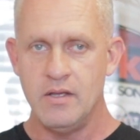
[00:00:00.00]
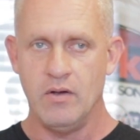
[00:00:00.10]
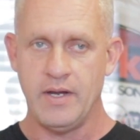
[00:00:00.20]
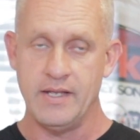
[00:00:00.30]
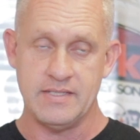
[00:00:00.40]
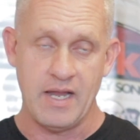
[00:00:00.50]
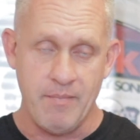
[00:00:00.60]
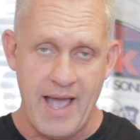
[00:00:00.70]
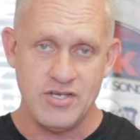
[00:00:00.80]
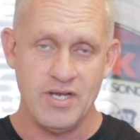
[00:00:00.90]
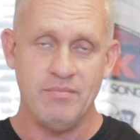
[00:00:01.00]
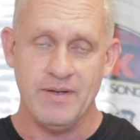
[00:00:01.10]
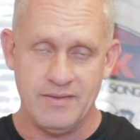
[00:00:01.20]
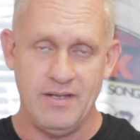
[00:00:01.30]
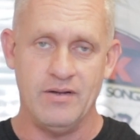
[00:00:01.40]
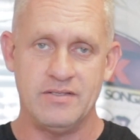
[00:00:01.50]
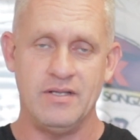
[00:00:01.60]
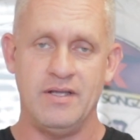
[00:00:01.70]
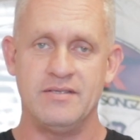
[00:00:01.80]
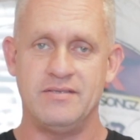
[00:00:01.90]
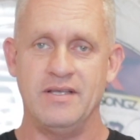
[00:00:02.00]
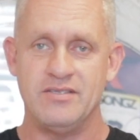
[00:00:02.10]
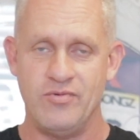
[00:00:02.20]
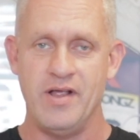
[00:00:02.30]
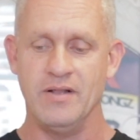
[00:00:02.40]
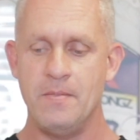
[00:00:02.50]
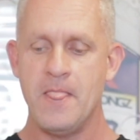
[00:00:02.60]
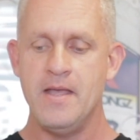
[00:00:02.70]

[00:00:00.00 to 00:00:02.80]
Okay, it's like magic, but it's real.